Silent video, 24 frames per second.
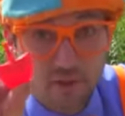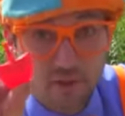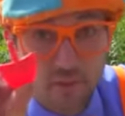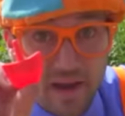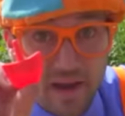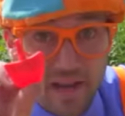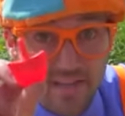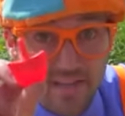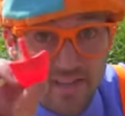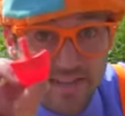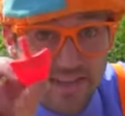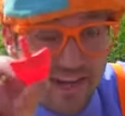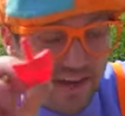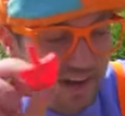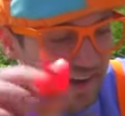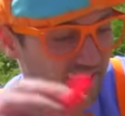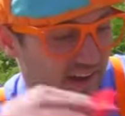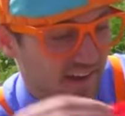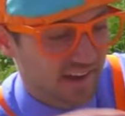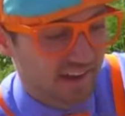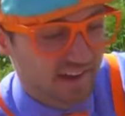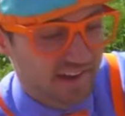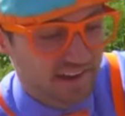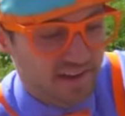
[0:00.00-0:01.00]
a red
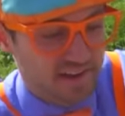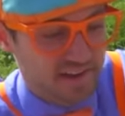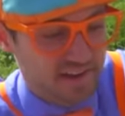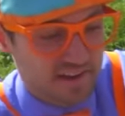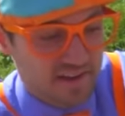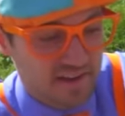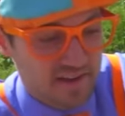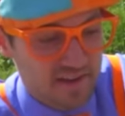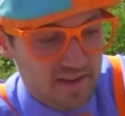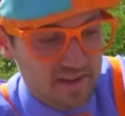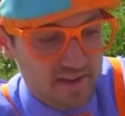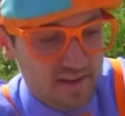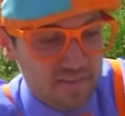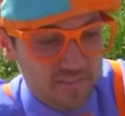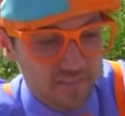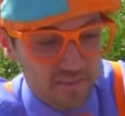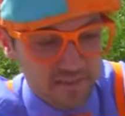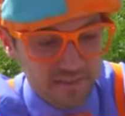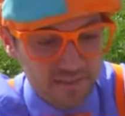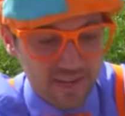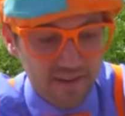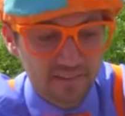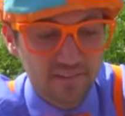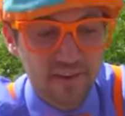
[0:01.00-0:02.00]
tongue. Put
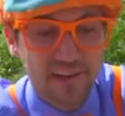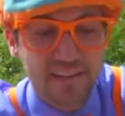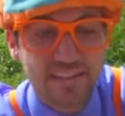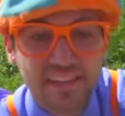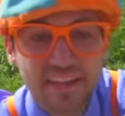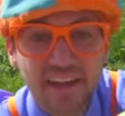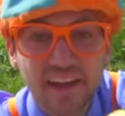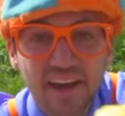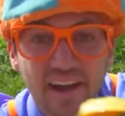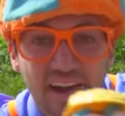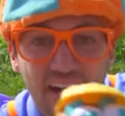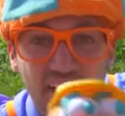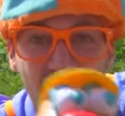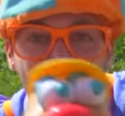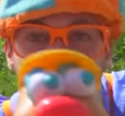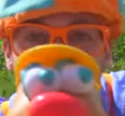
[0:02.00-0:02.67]
that right there.